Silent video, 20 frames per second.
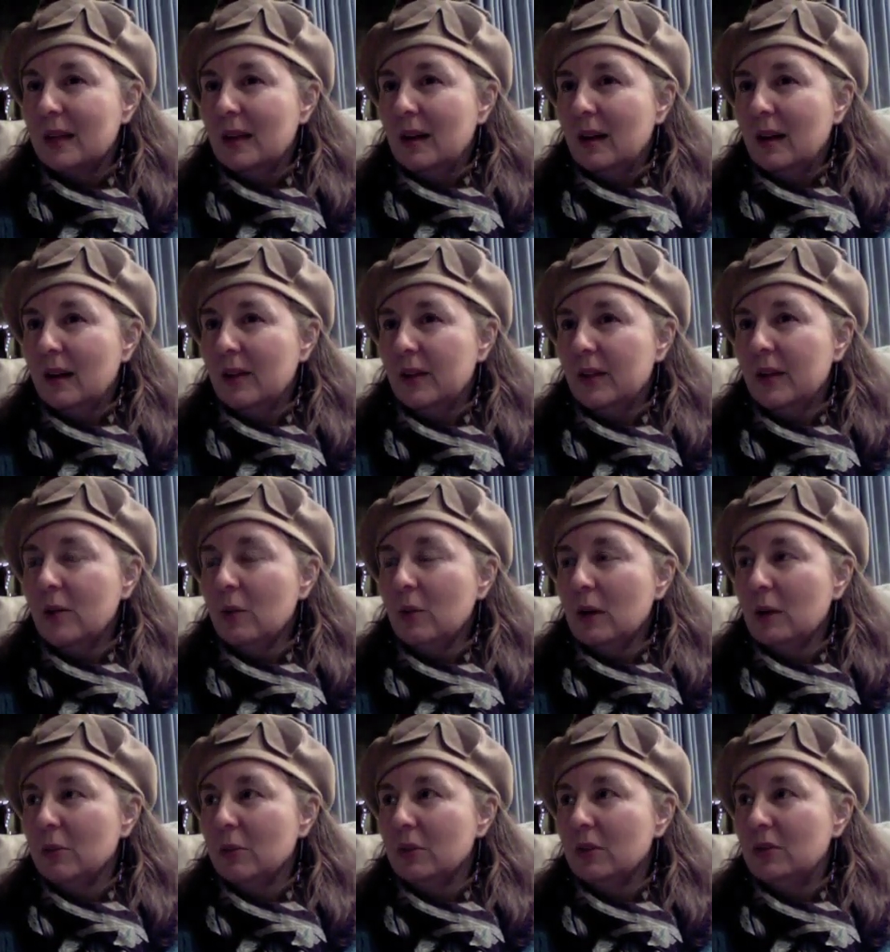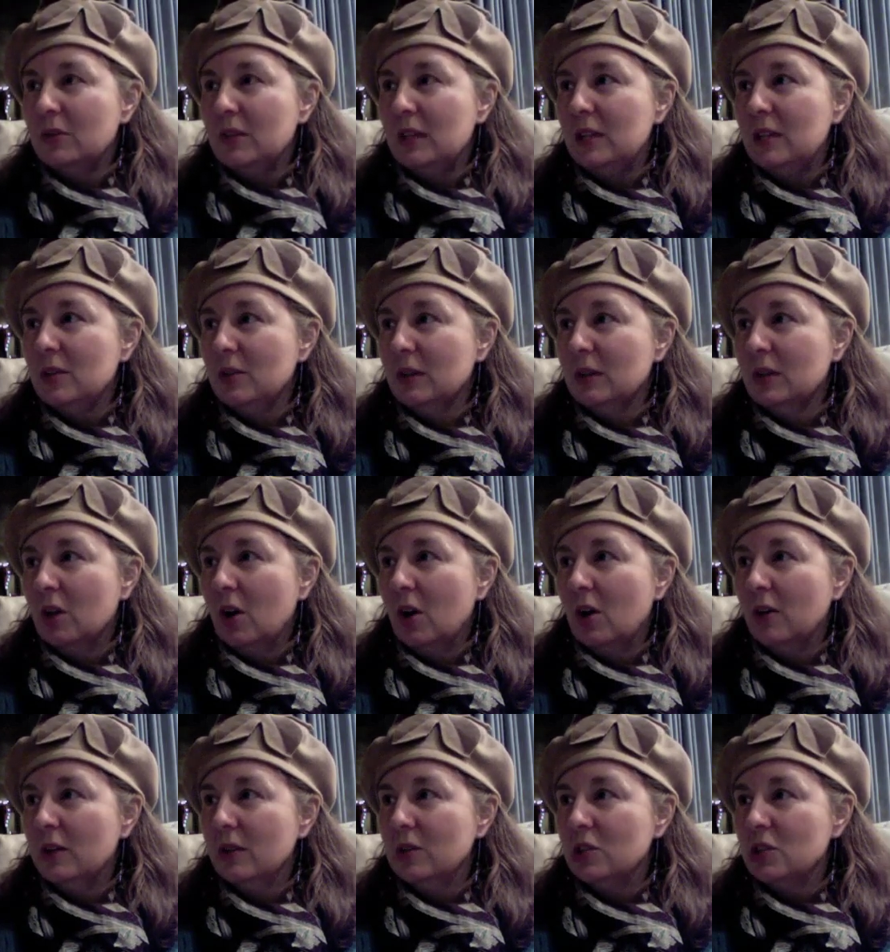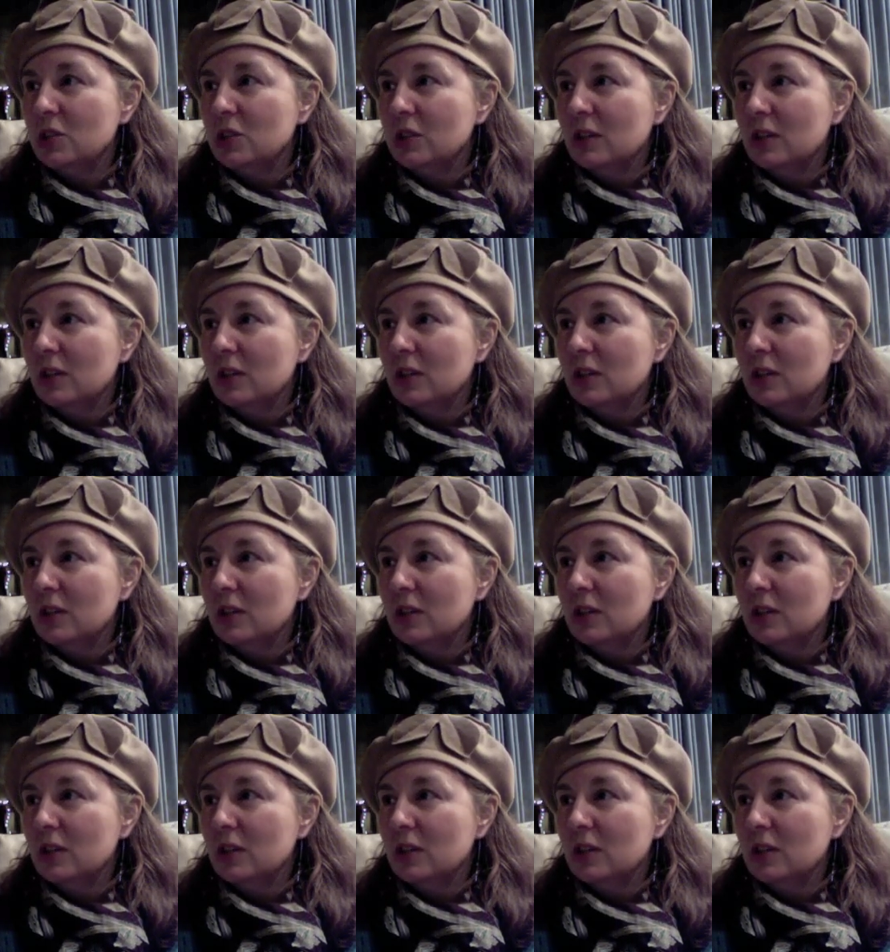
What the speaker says: I think, when I was a senior in college.